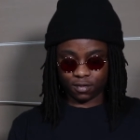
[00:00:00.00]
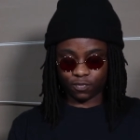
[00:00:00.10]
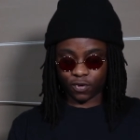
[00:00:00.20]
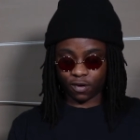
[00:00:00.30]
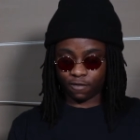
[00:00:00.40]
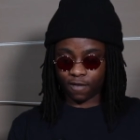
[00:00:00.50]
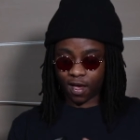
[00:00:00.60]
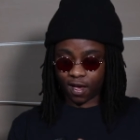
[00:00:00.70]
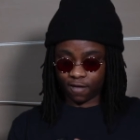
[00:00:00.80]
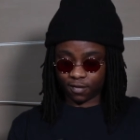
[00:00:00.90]
Bro, if I
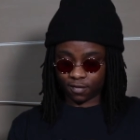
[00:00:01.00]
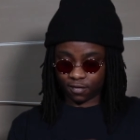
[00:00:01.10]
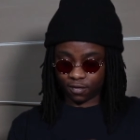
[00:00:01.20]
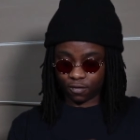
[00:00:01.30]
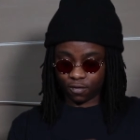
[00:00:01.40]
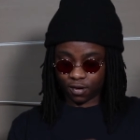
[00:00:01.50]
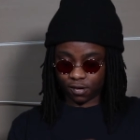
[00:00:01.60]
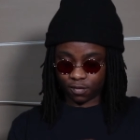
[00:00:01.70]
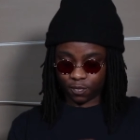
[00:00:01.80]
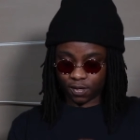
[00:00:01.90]
have to
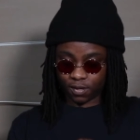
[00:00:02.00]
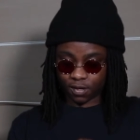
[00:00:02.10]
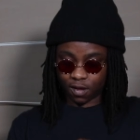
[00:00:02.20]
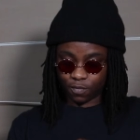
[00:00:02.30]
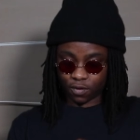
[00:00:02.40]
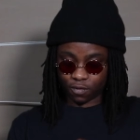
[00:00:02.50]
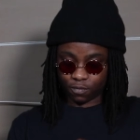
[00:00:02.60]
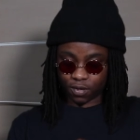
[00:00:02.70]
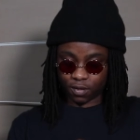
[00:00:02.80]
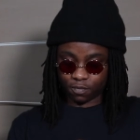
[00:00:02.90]
order a piece, I'm gonna
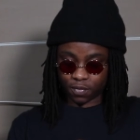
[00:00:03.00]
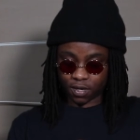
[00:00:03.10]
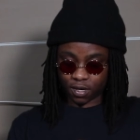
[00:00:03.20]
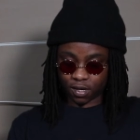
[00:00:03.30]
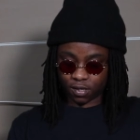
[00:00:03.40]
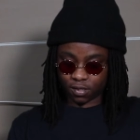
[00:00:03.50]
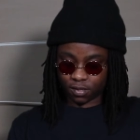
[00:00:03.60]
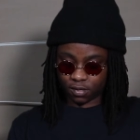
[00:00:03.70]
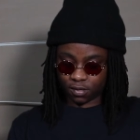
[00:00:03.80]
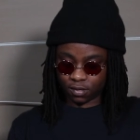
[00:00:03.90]
be pissed.